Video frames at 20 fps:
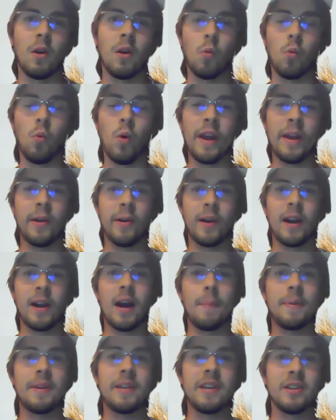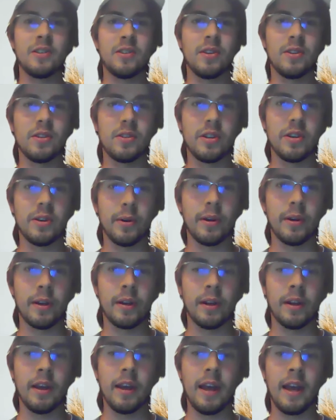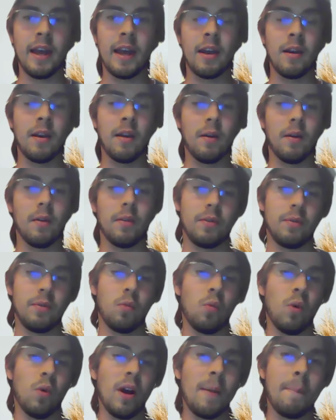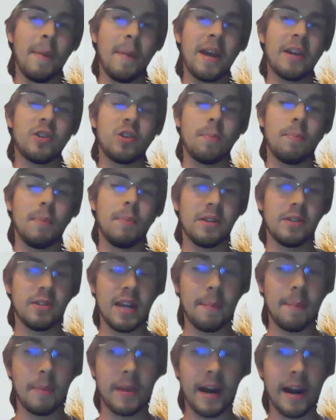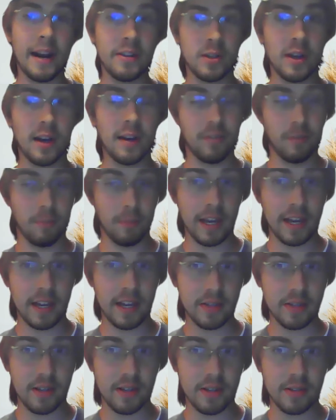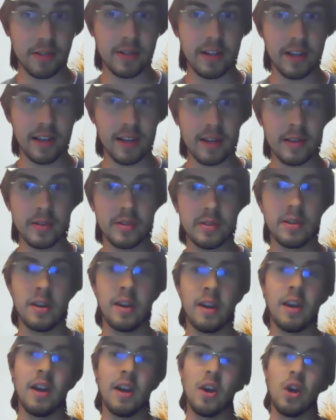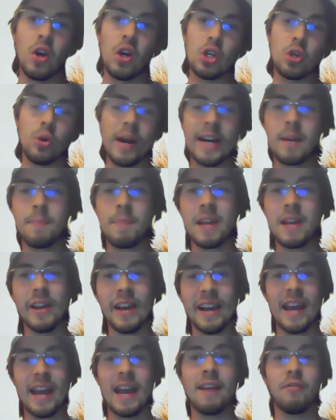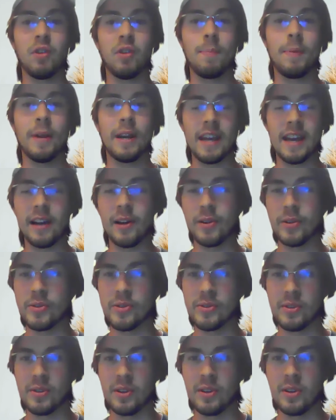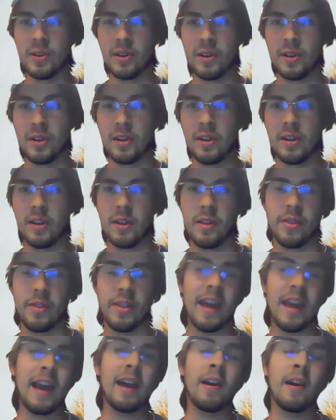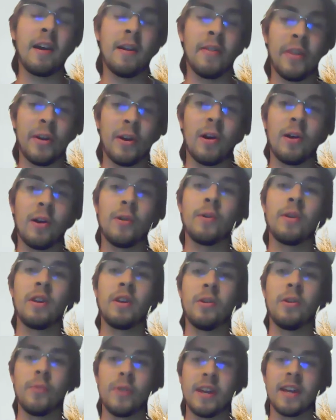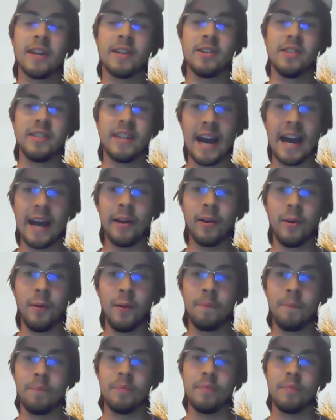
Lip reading: what your competition's doing. And one major misstep that I saw from Casey's is trying to be like everybody else. They had their own unique style,